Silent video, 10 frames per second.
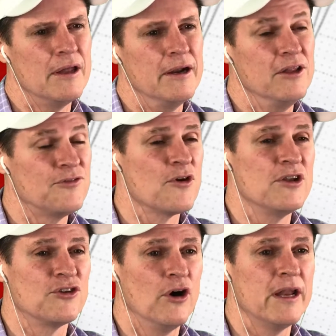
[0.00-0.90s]
it is very
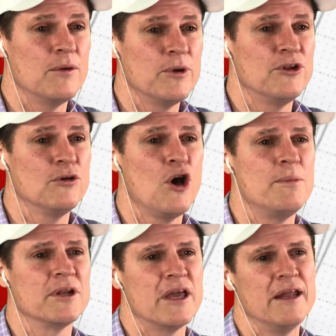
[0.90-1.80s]
tiny, and we do hope
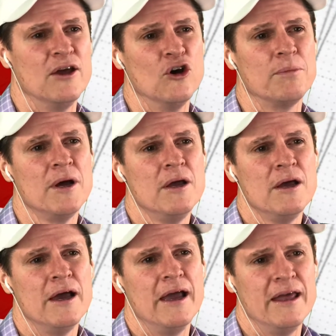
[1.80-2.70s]
it can help.
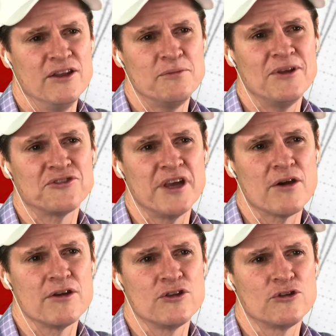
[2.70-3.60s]
It is a bit
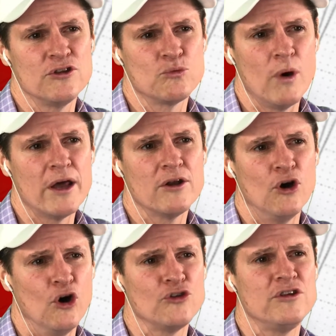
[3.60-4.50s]
scary. There's one
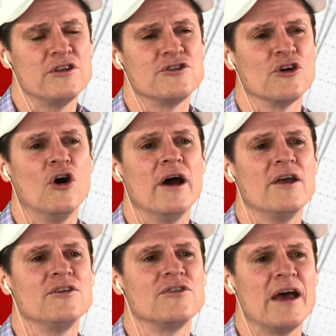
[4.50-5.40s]
Aussie that
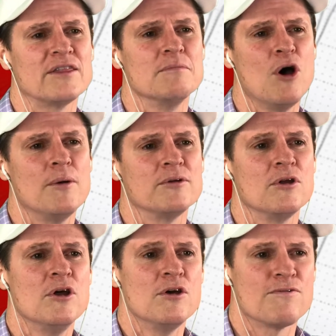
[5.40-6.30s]
dies at the moment
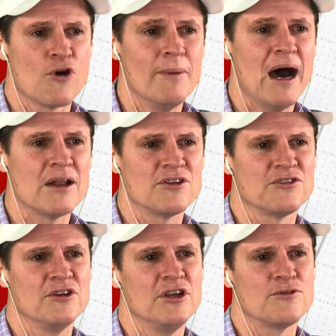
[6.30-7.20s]
from heart
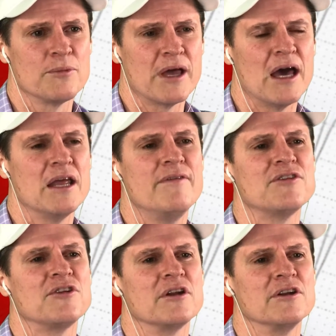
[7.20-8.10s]
disease, from
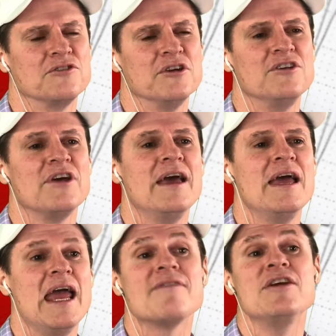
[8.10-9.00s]
cardiovascular disease,
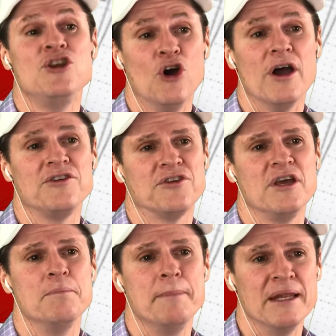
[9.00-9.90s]
every
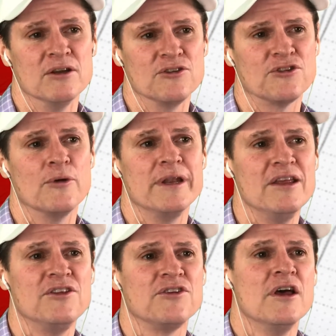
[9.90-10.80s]
19 minutes. So it
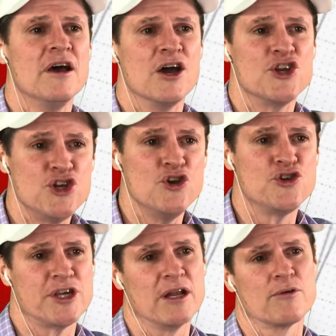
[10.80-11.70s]
is a
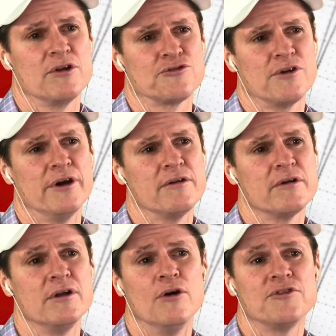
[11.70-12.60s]
huge killer in Australia.
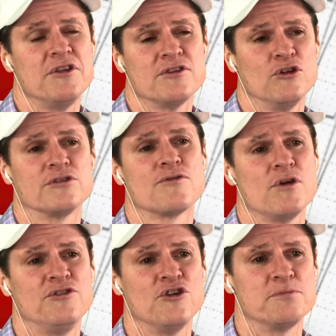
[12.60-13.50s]
And obviously there's lots of
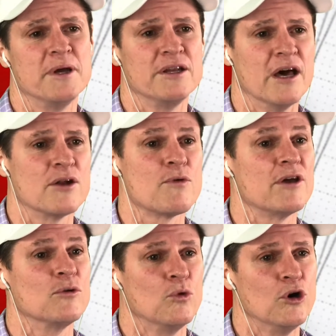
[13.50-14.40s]
research being done
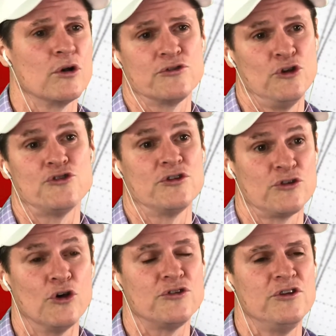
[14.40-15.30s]
around the world. It's not just
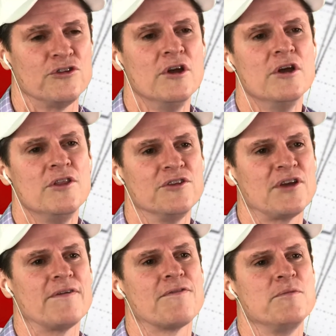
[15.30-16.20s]
Aussies that
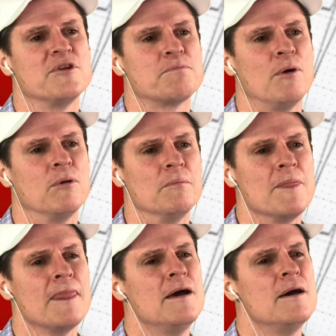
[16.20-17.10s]
suffer from this problem.
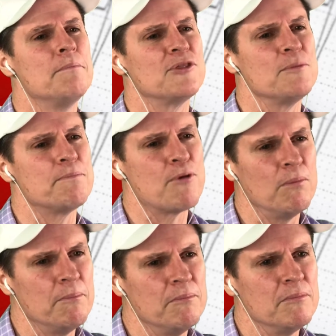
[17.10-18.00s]
But the
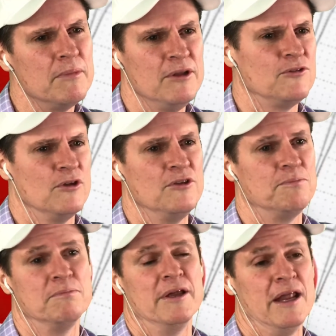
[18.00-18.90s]
problem is
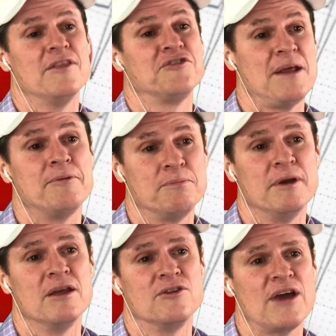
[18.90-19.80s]
another step is
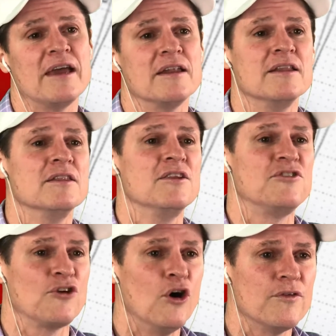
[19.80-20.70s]
being taken in
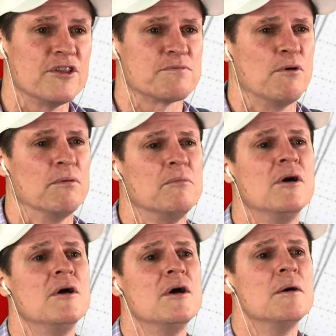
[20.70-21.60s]
solving this problem
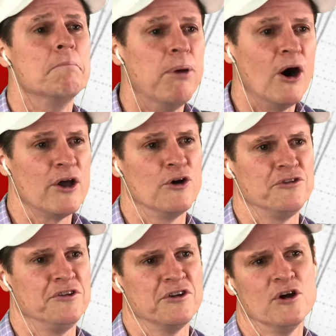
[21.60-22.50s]
by
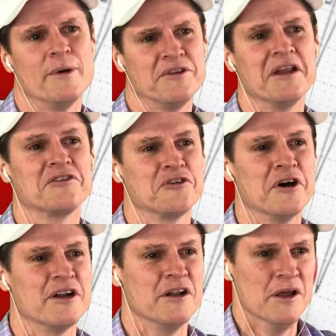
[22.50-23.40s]
Aussies. And I always get
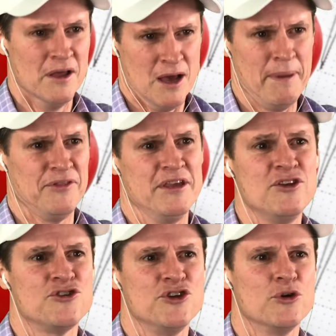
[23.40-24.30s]
excited about the
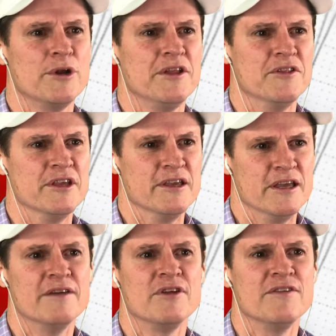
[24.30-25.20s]
ingenuity and the
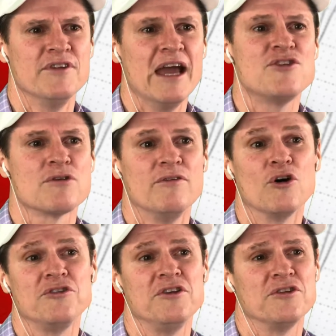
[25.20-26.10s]
innovative nature of
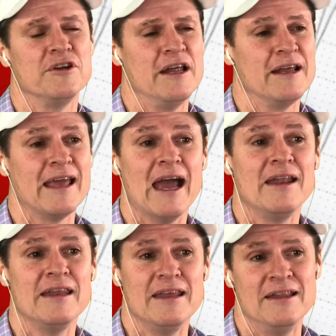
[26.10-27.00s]
Aussies. And
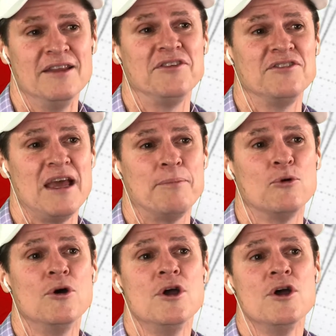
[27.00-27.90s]
again, in this
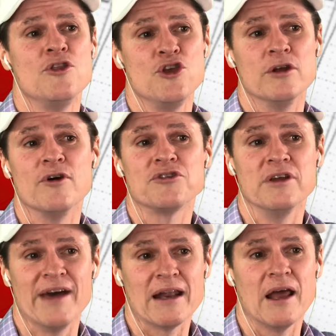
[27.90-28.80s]
example, the University
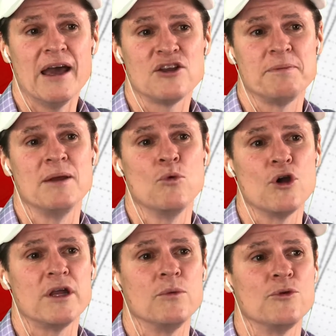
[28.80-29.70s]
of Adelaide has been
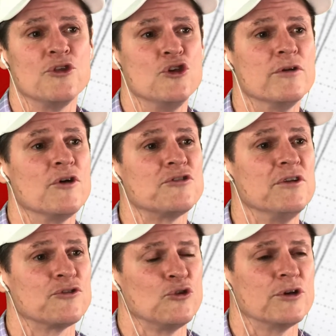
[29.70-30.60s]
working with the University of
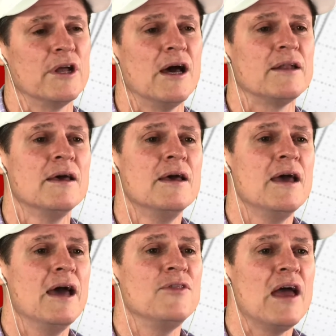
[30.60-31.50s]
Stuttgart,
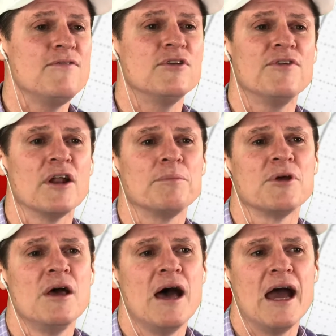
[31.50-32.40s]
and they've developed
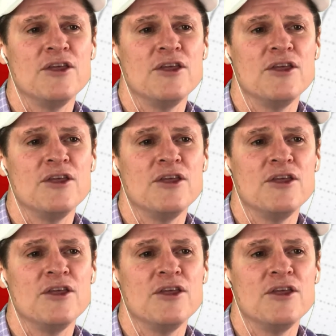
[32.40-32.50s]
a